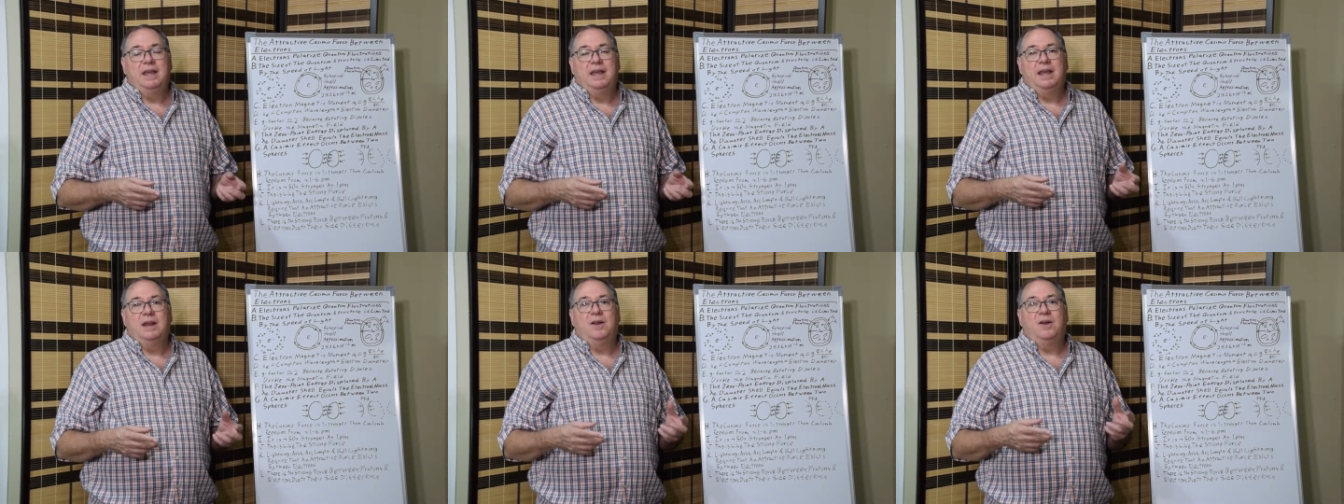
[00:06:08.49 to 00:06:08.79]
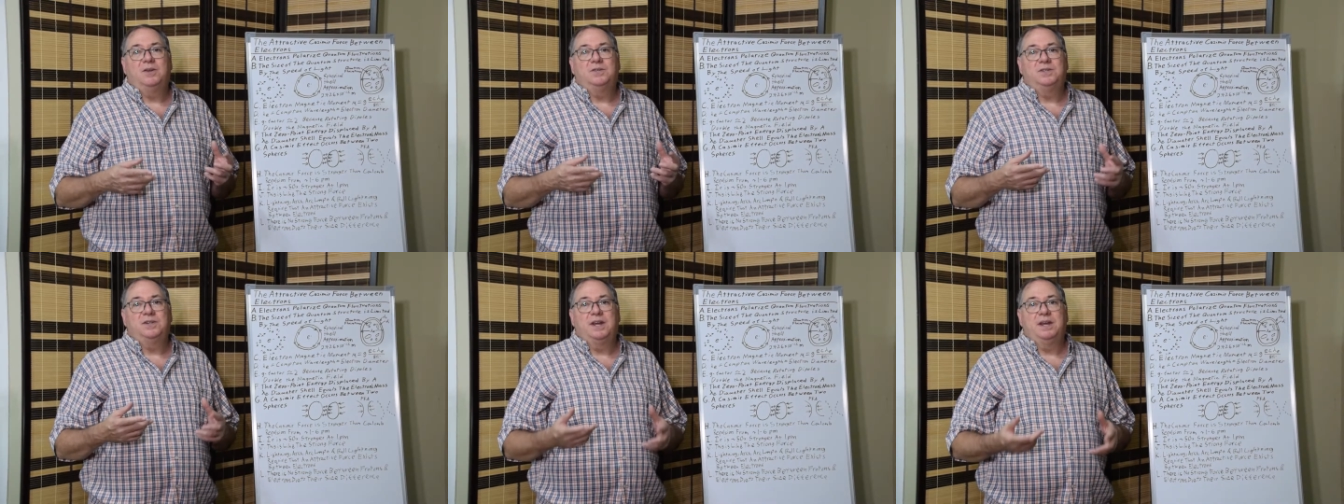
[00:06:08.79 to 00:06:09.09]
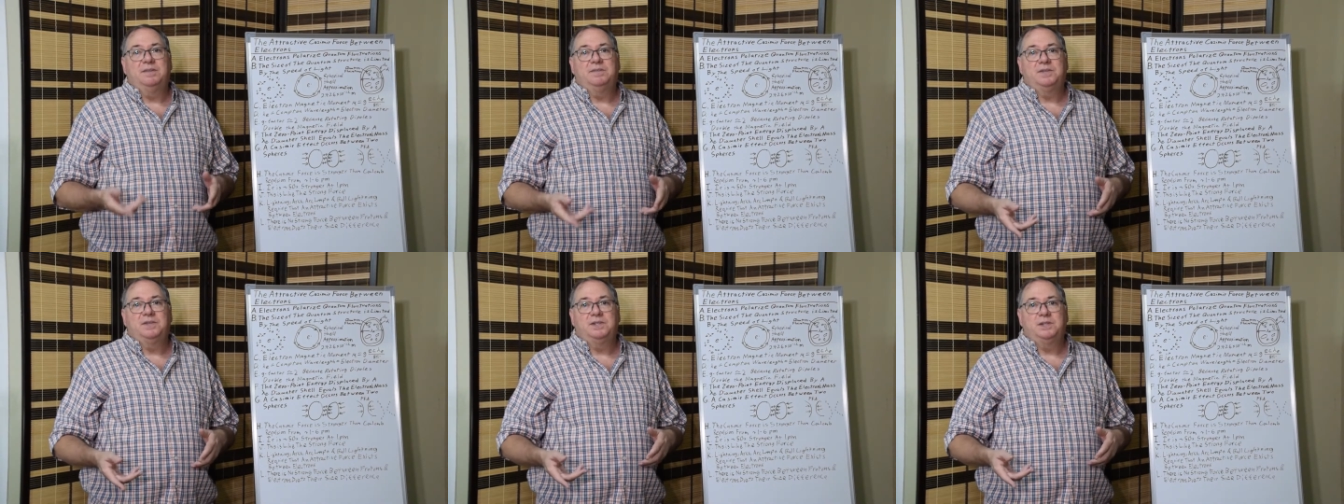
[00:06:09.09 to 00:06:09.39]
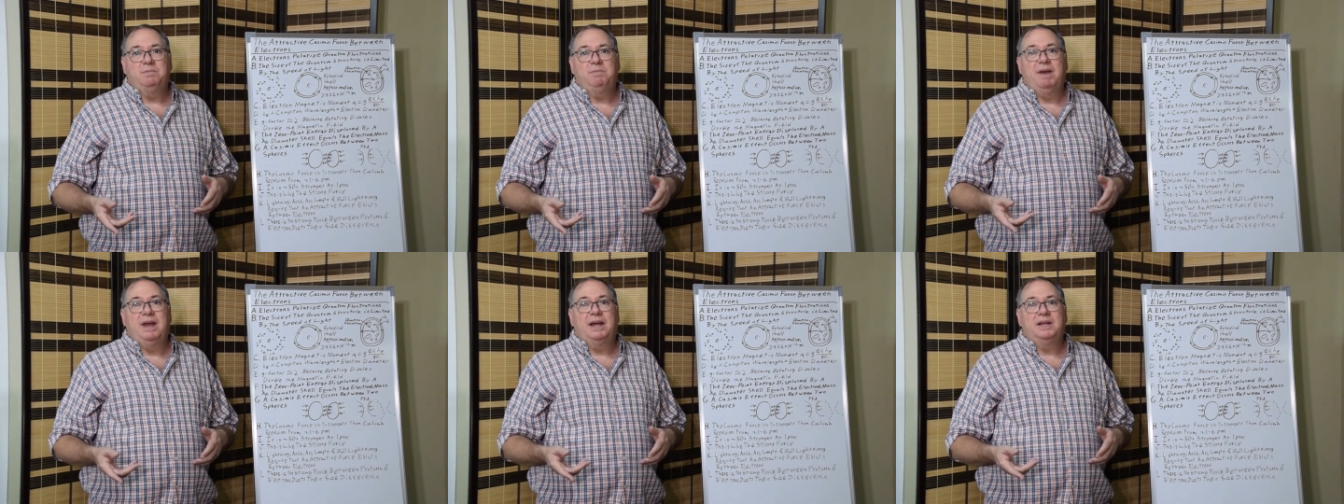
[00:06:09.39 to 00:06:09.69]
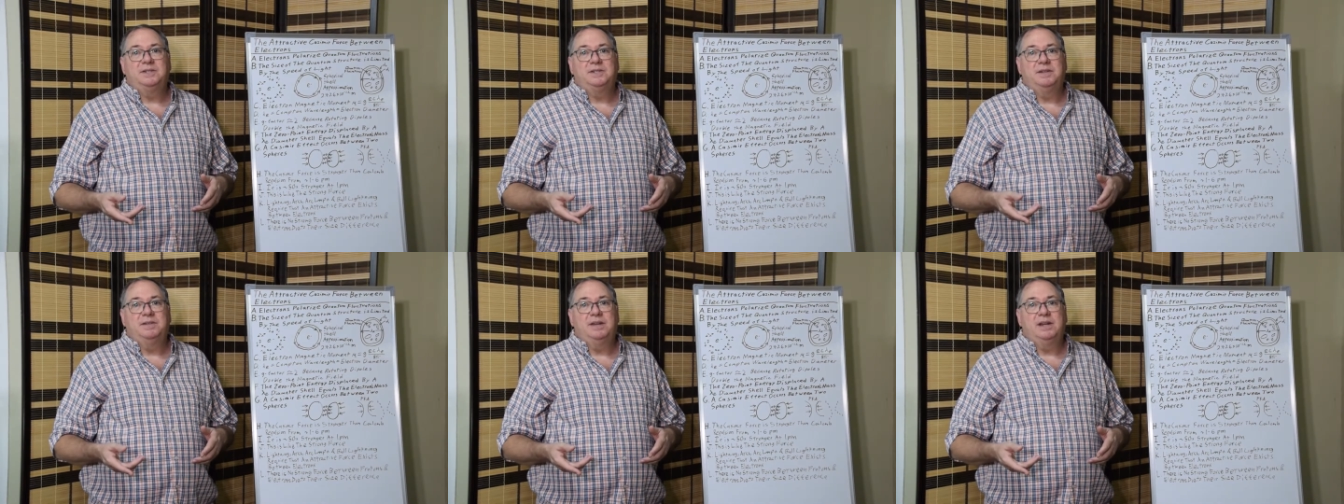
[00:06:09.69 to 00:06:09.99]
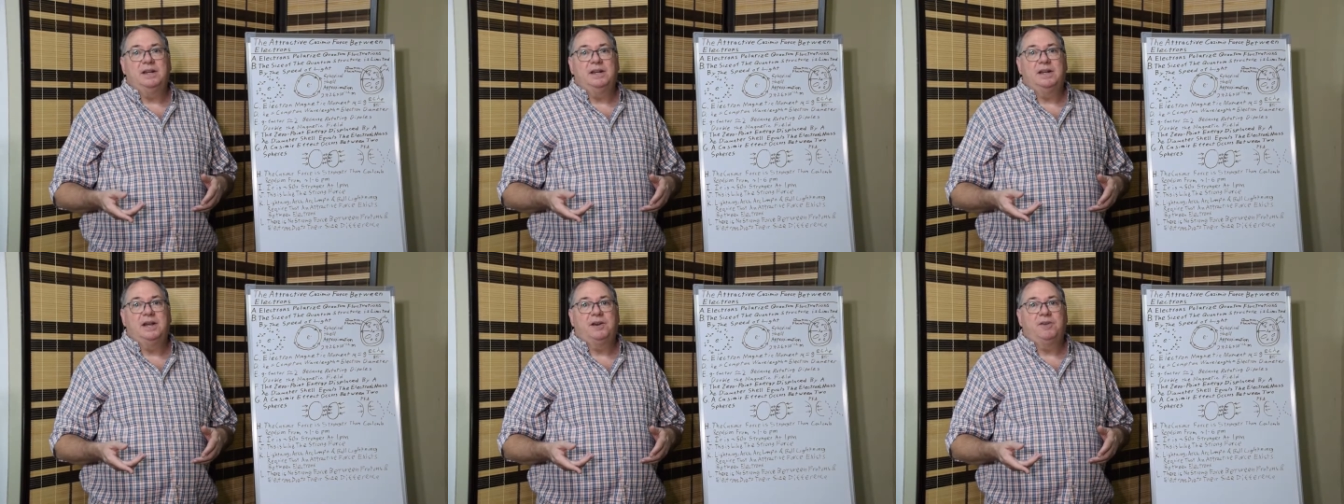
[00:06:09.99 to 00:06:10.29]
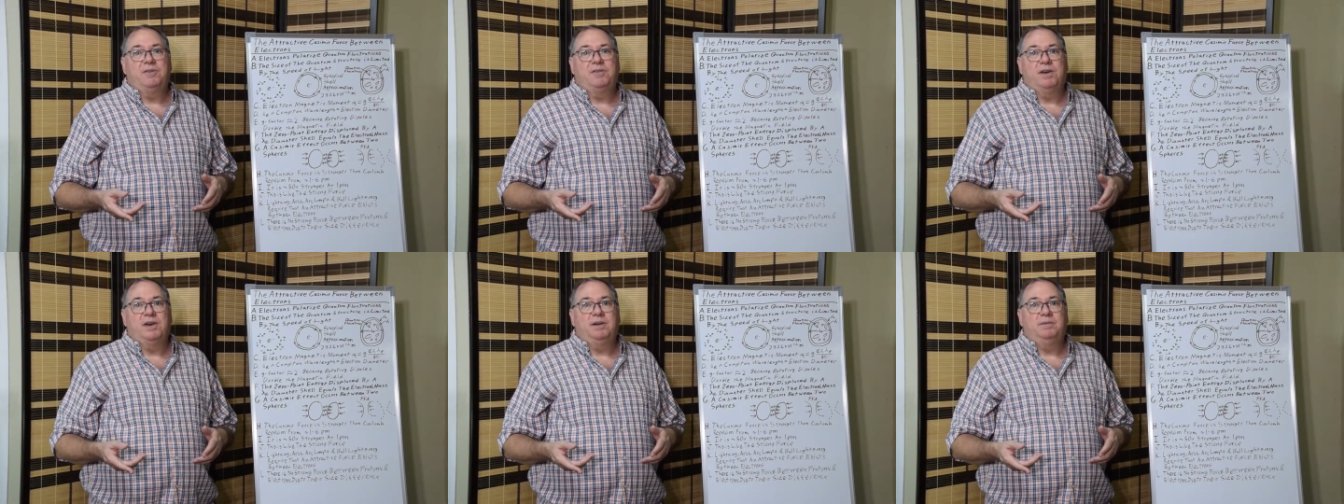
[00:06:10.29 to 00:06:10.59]
it also gives us the mass of the
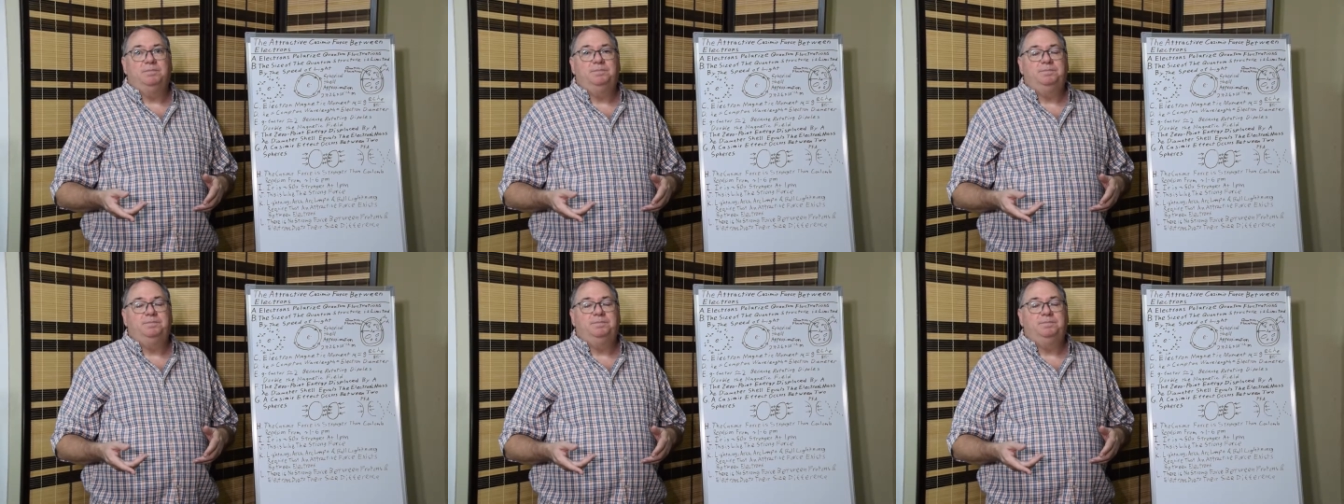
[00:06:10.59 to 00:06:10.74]
electron,